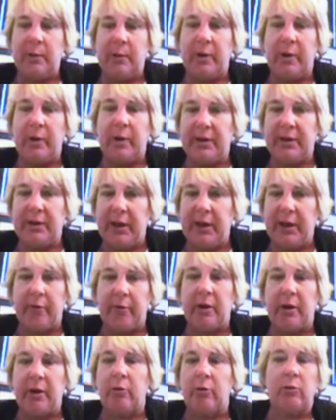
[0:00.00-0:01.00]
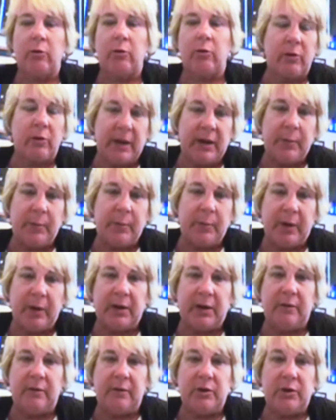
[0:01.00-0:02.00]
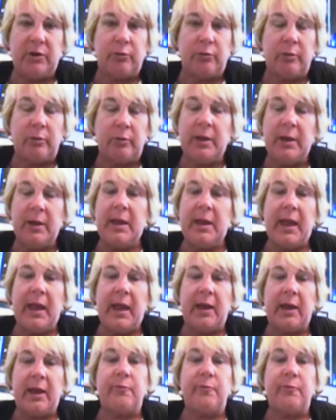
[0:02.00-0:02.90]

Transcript: to any one carrier or any one individual.